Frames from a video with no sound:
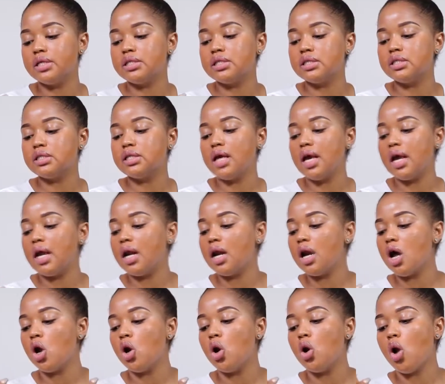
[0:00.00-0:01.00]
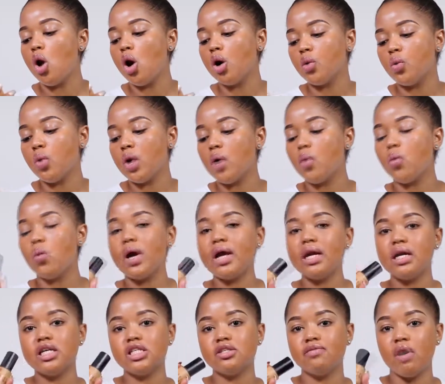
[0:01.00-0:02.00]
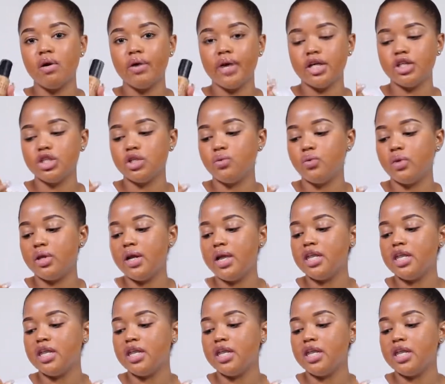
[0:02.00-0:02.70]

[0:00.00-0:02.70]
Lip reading: Skin Longwear Weightless Foundation with an